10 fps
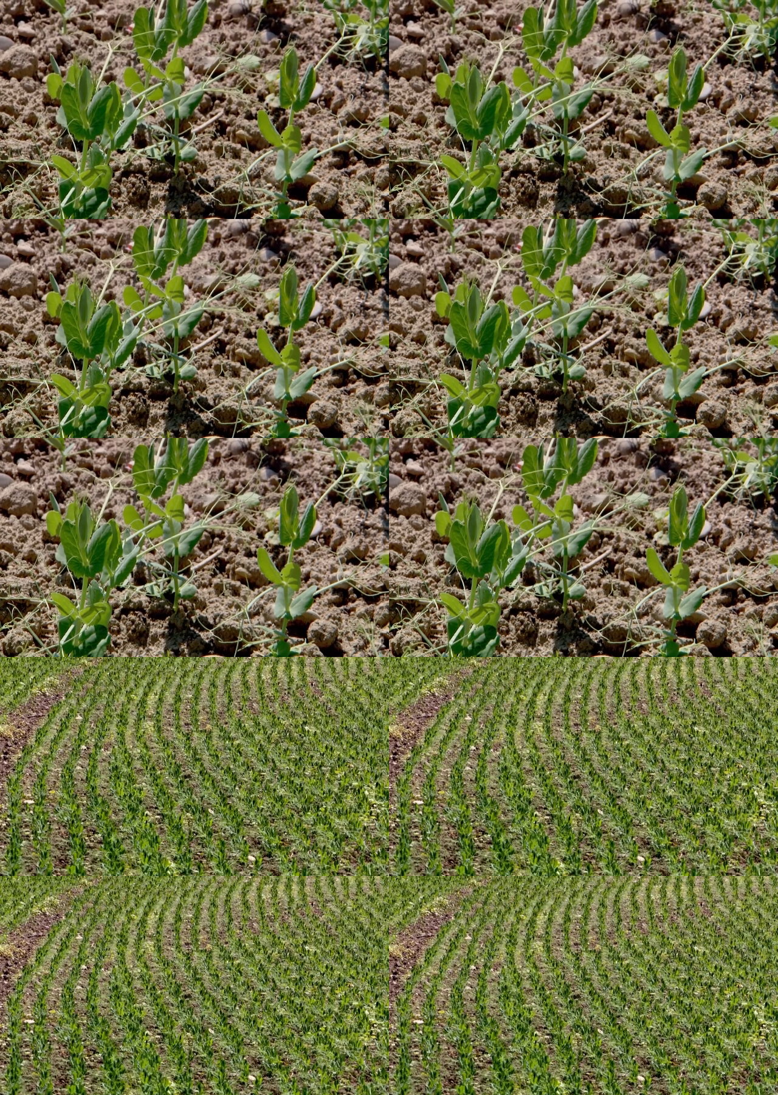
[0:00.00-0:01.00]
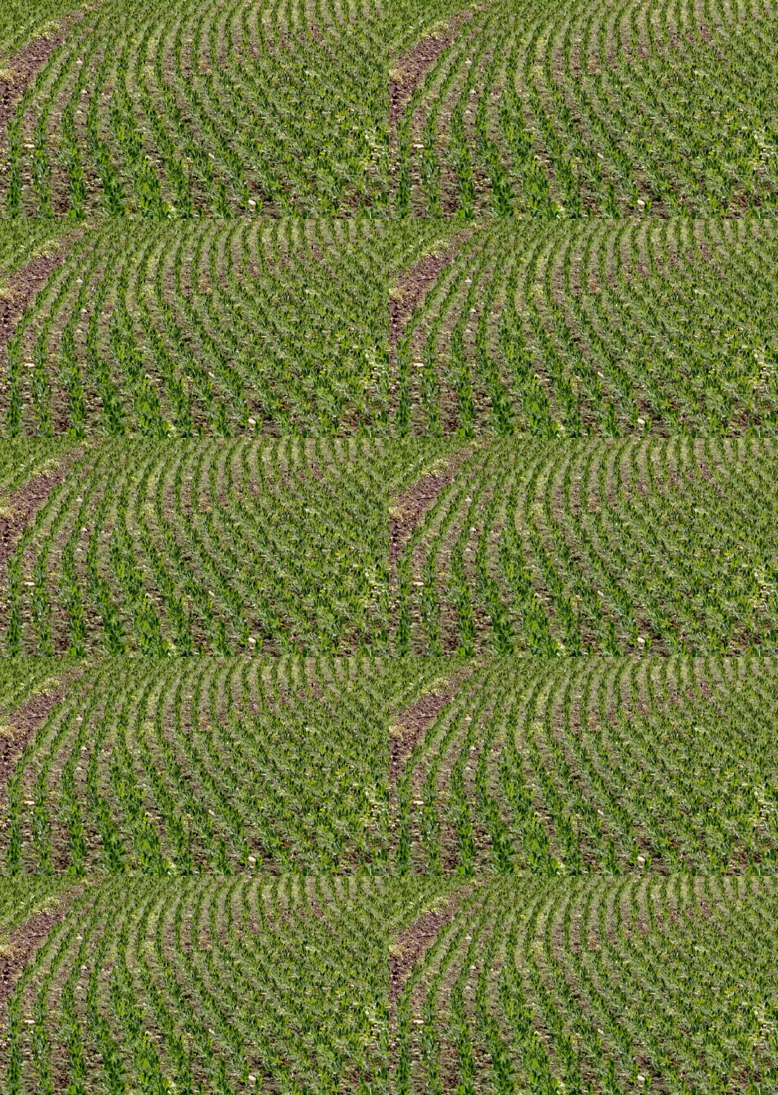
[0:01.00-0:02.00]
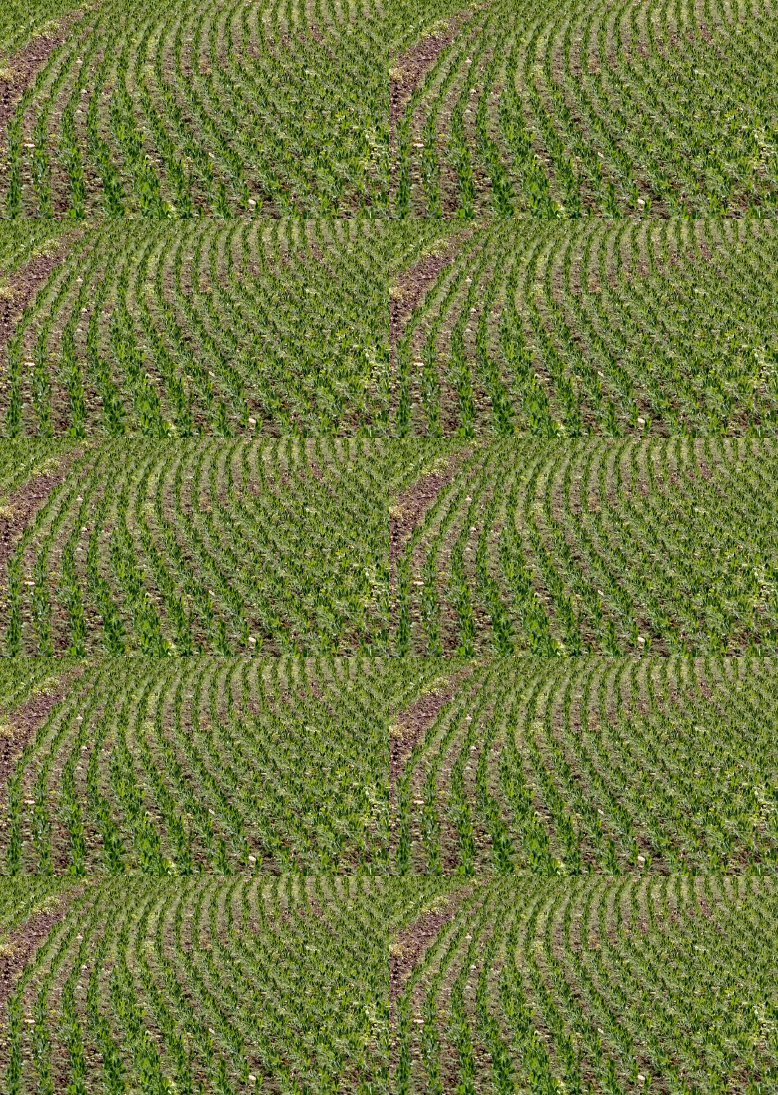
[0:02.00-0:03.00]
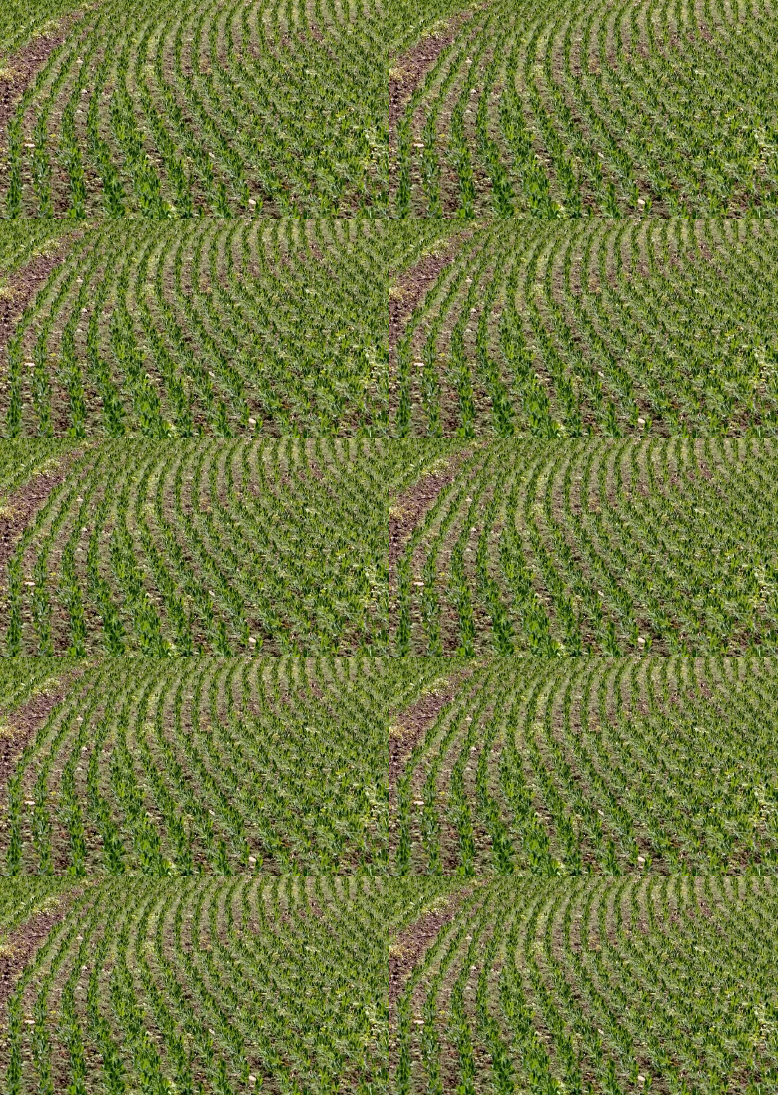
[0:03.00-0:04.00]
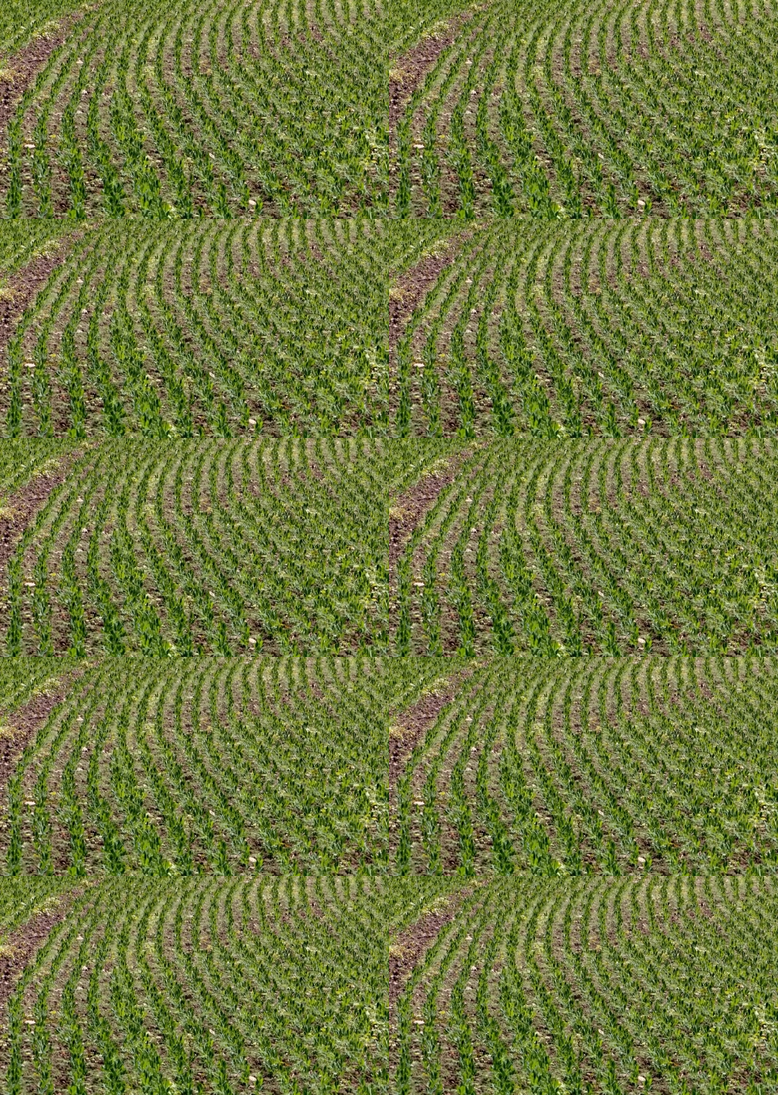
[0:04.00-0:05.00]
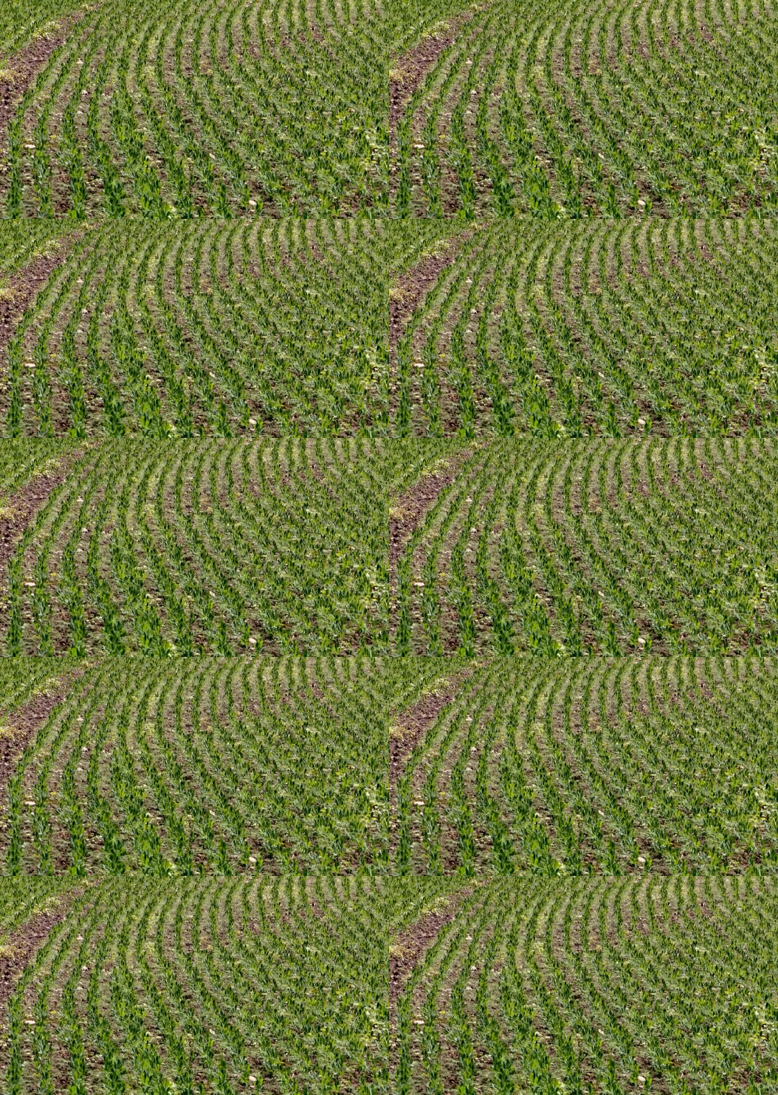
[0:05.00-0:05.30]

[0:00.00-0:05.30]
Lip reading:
No face is visible, so there are no lips to read.